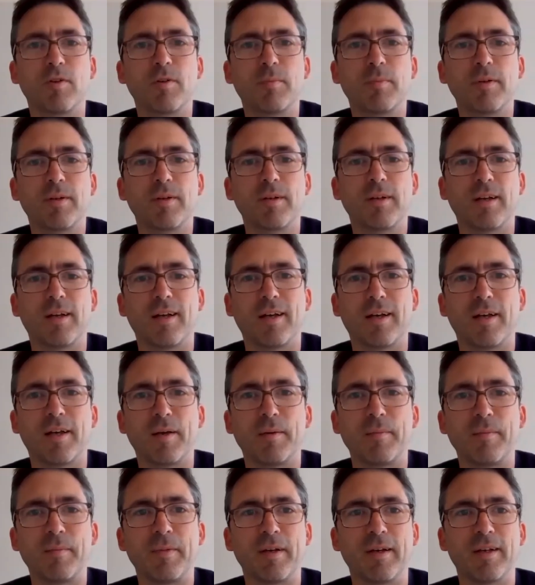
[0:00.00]
Rob.
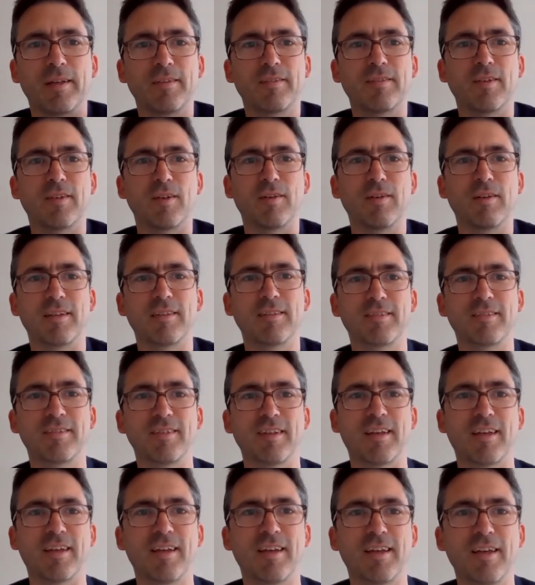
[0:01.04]
And so
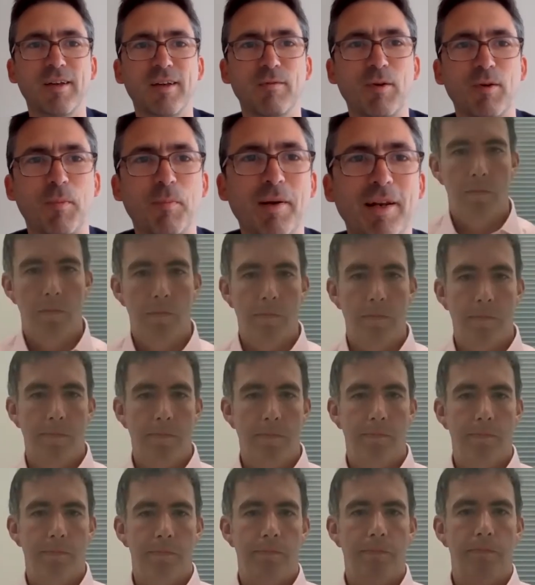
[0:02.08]
let's we've got plenty to
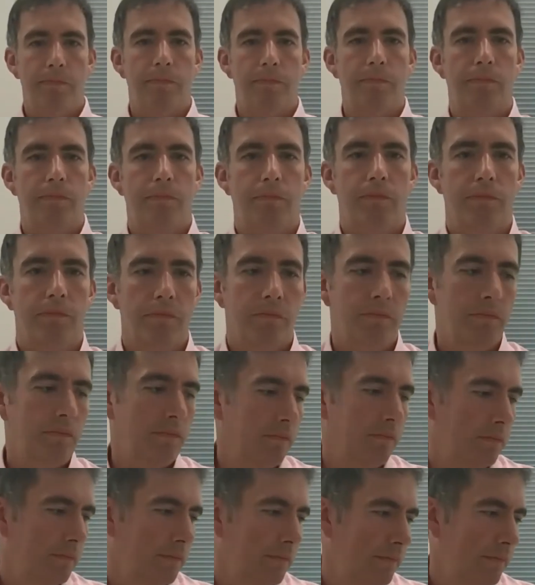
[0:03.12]
get through.
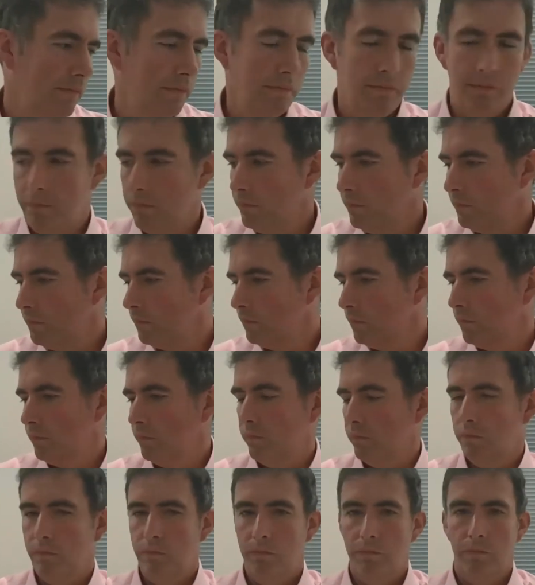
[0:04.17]
So let's maybe
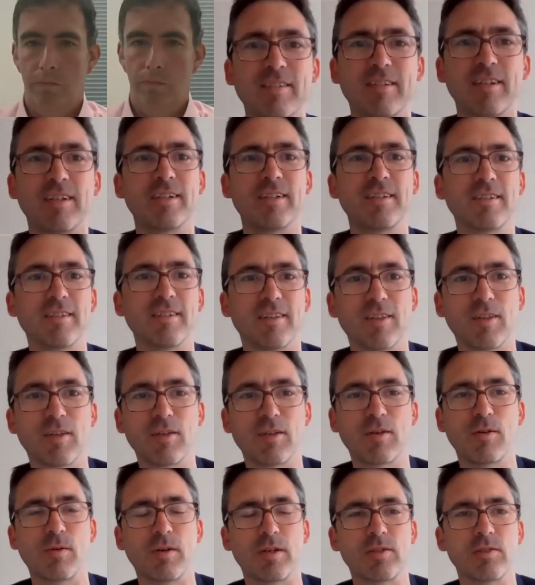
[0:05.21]
dive into the
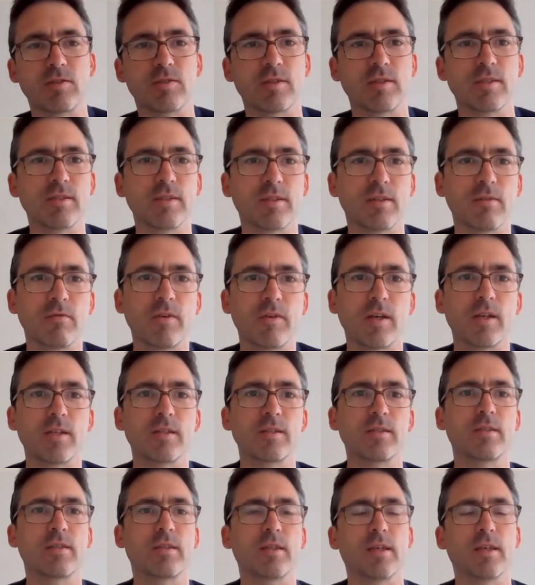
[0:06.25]
questions and the
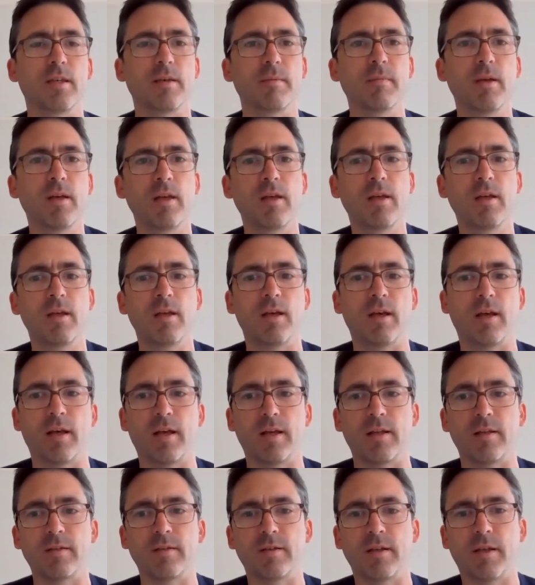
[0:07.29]
first theme.
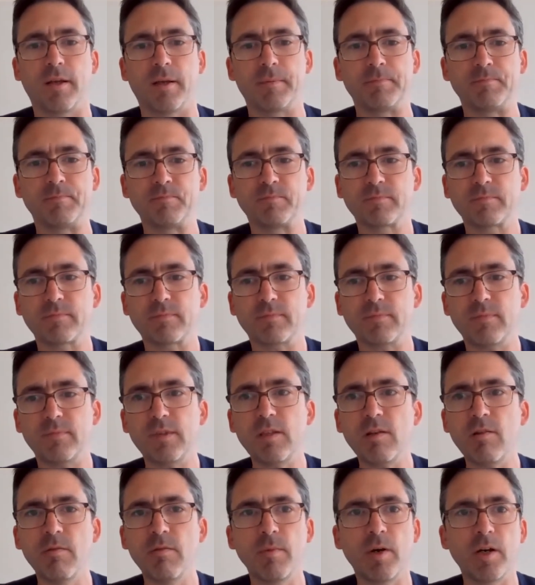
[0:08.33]
And
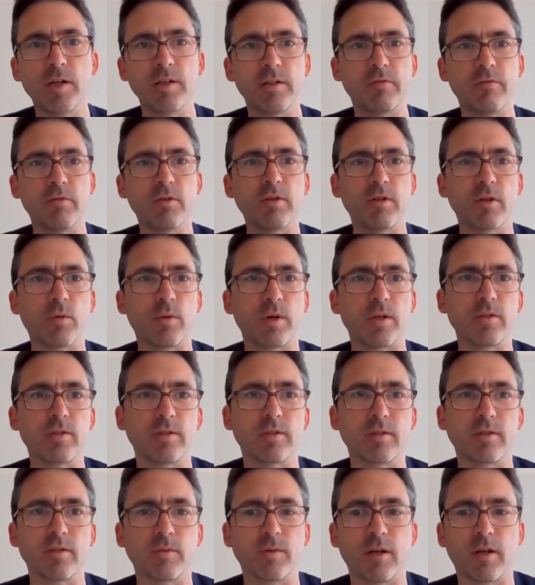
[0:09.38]
reminder, if you've got a
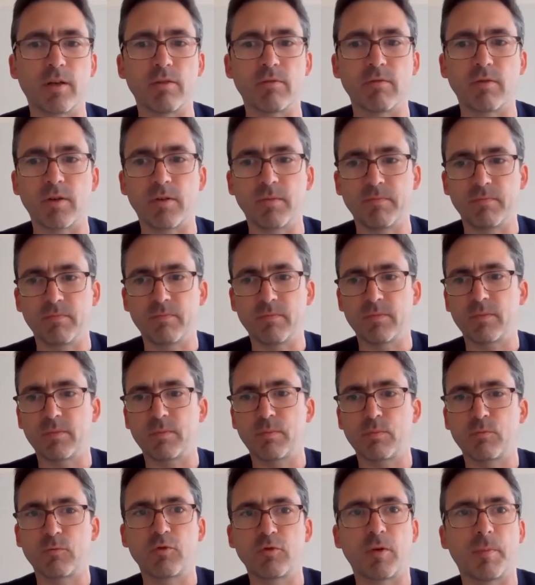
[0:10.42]
question as we go through,
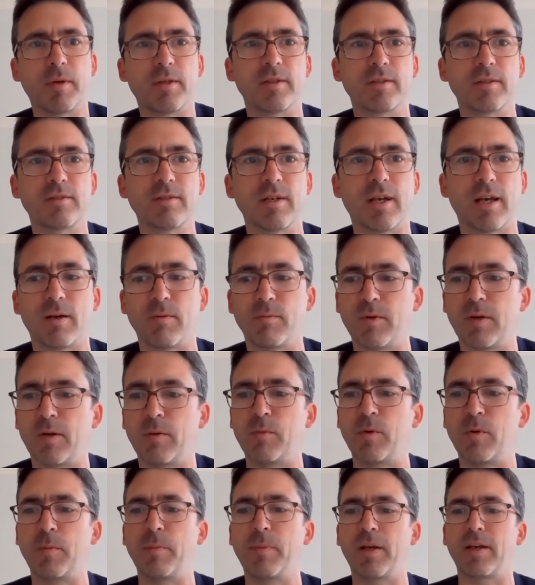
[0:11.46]
drop it in the chat
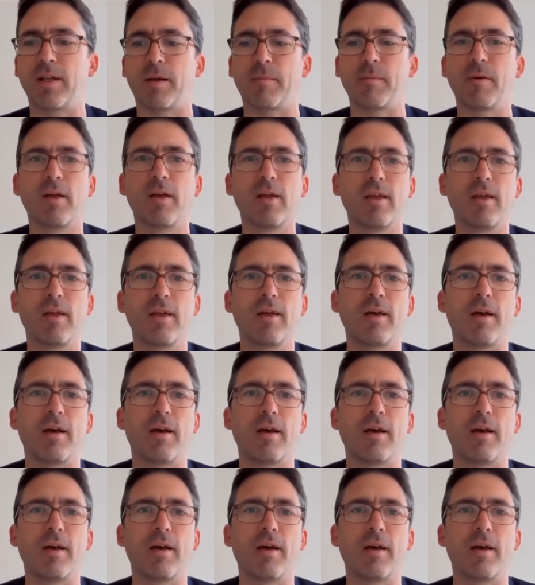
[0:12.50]
and we'll pick up.